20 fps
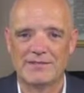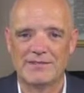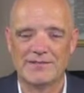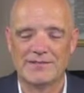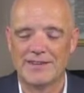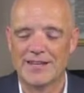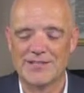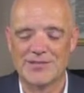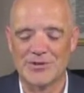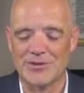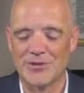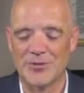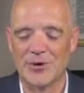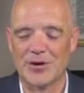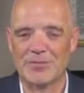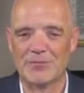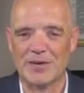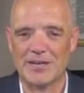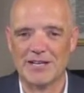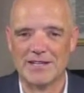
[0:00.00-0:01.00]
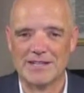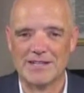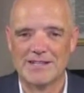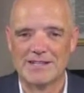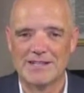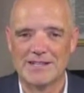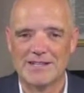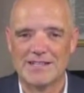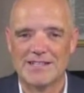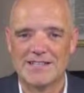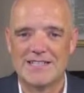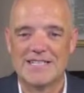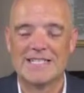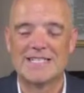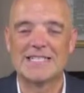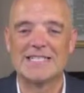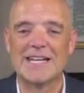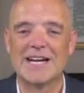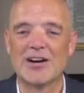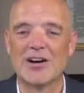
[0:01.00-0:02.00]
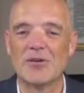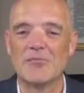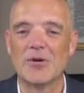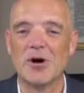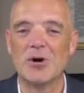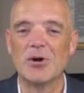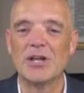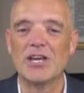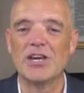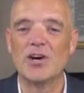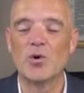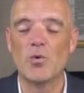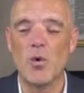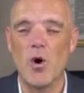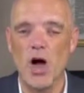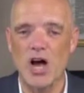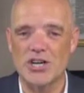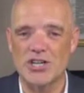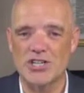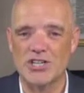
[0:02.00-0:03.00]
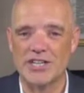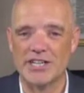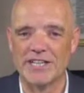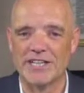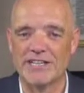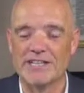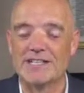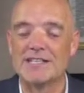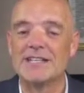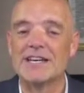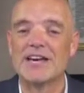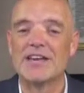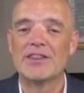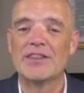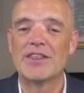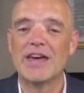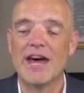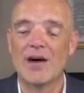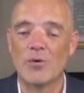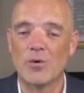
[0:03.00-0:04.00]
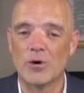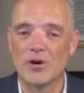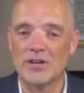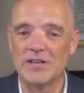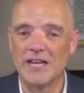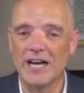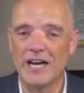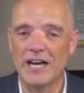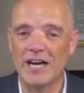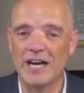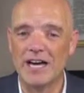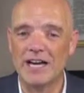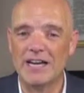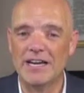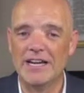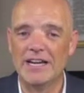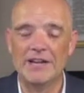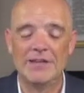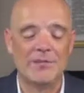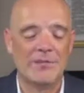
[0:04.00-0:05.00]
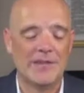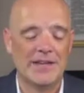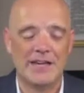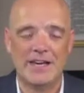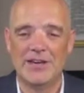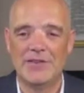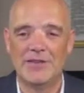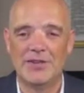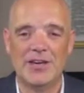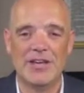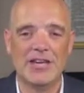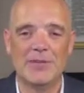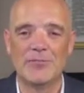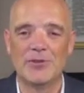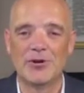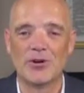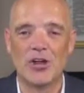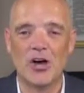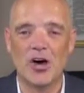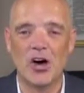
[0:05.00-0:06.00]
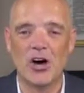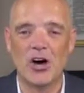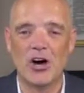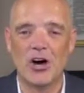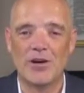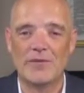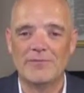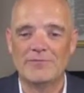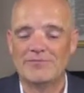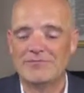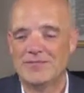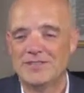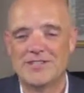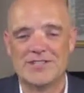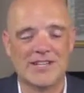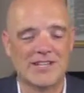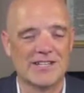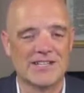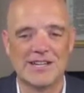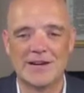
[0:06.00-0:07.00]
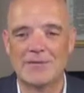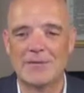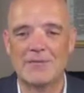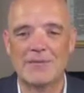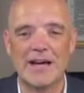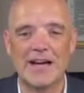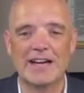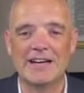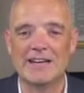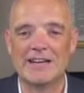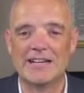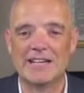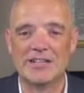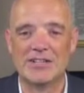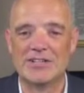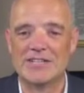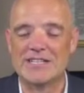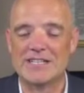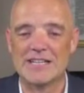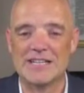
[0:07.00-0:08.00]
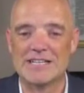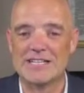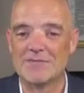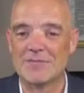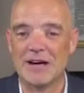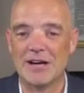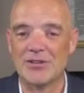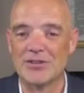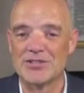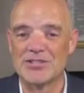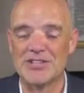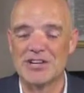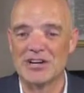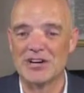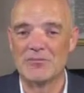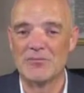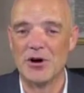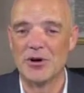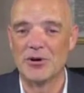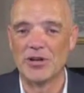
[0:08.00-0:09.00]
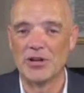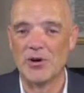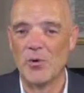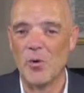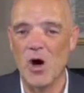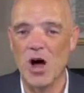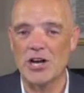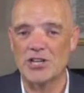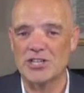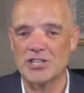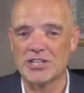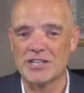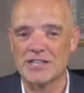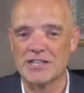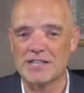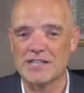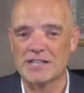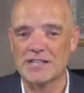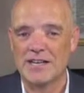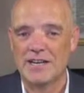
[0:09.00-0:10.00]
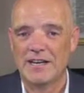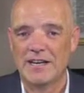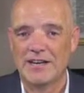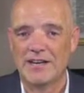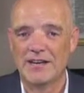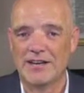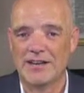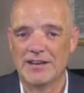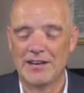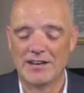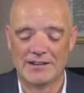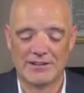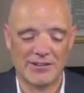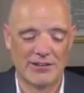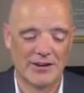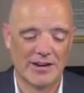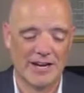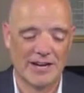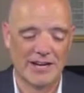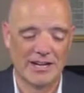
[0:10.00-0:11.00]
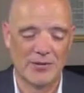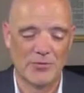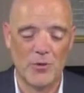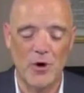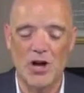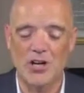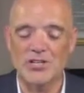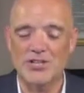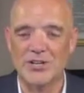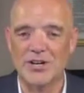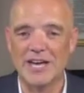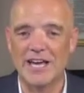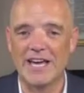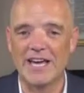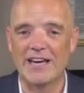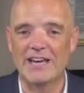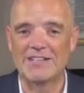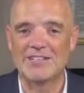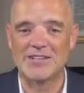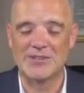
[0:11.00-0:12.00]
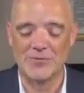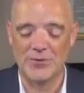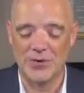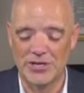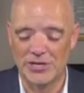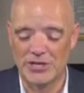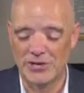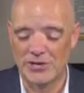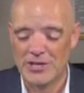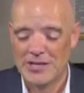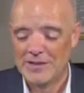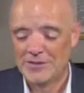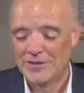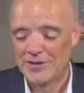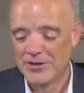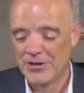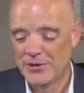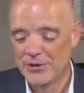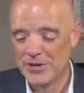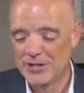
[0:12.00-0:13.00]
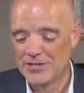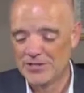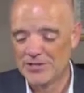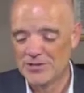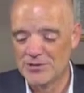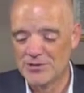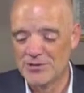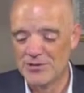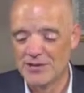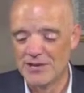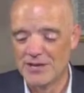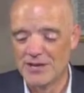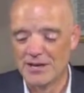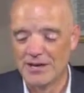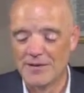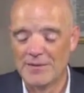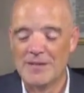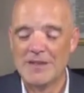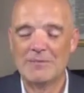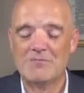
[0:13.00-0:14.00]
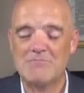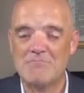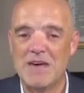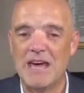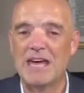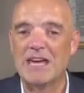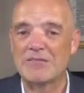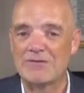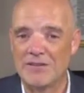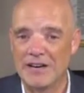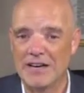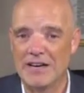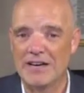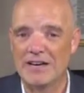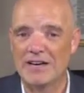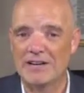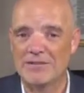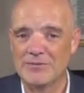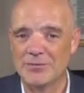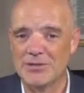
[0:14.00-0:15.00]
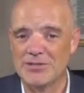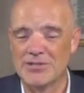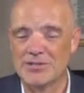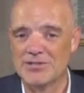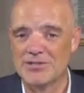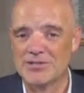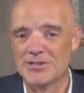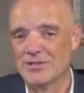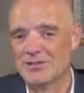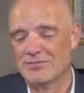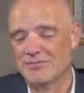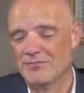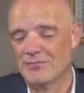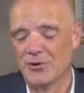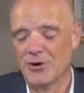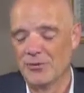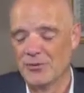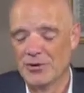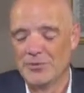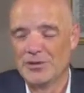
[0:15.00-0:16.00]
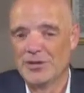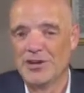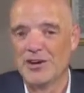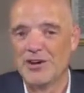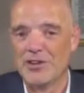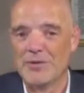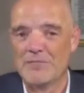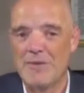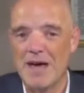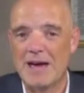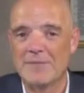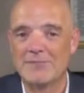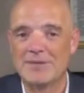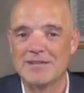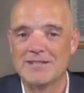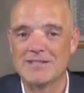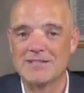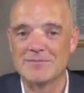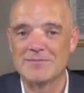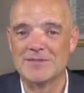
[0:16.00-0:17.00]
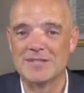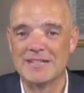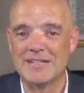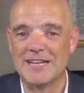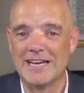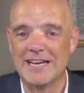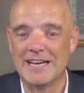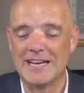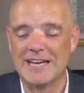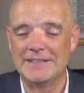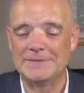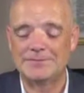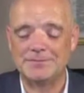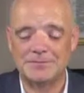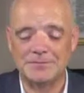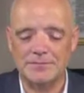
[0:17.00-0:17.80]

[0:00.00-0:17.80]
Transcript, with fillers: That's what the word means. Ceremonial washings that were done in the Hebrew law. He says, I'm abandoning these things about the ceremonial washings, uh, the, you know, how you wash your hands and you go into the uh, mikvah, which is the, what we would call the baptism today.